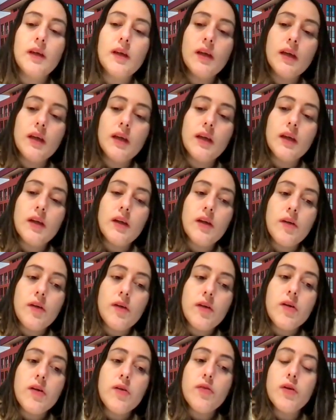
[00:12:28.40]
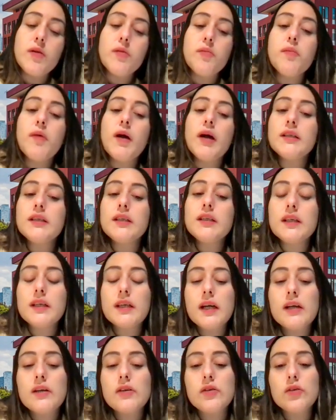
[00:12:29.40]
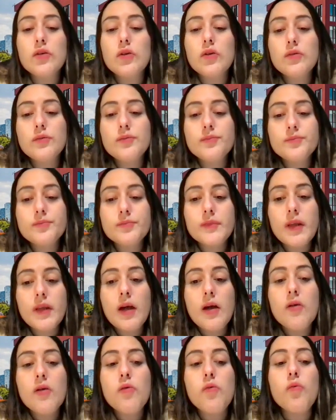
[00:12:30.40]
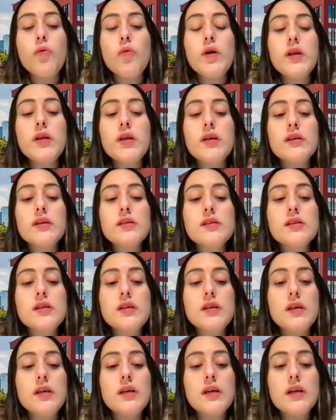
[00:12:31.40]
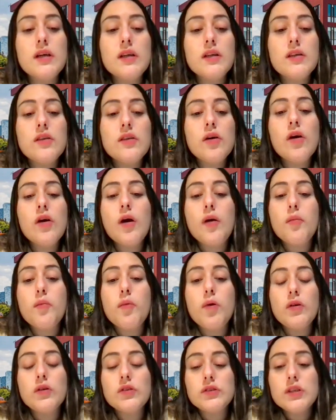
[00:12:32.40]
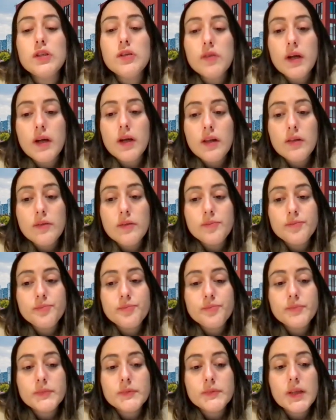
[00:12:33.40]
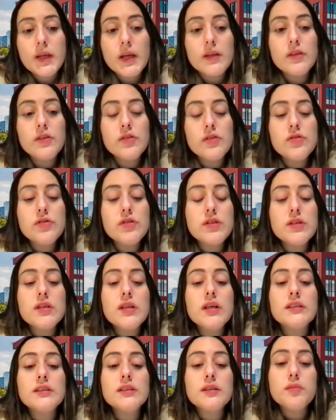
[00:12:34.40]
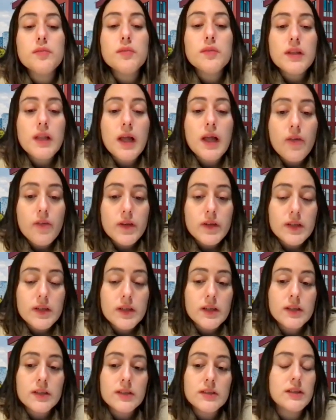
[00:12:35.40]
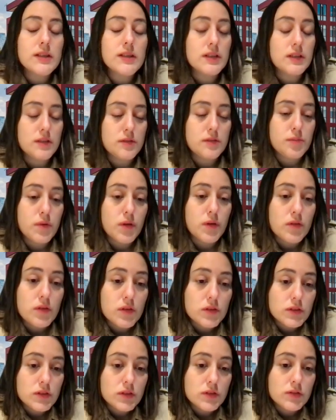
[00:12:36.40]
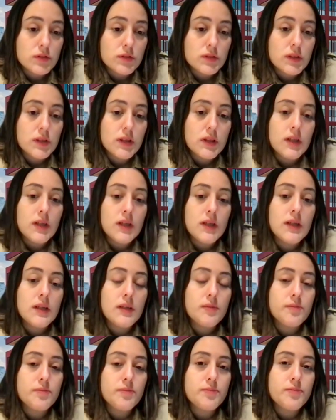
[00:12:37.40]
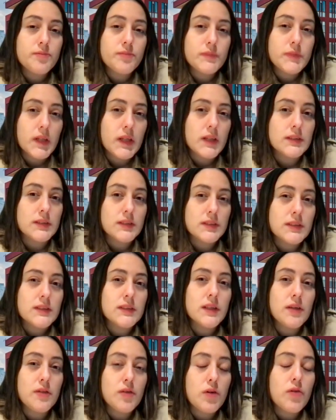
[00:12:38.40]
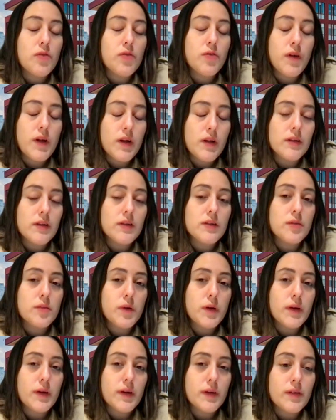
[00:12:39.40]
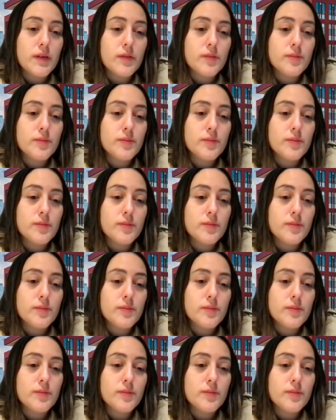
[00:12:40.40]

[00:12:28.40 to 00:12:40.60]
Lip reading: Erin Magic Candle, and Wheaties, Dunkin' Ball cereal. Can you see the similarities in these products? Yes, they were failed in the market.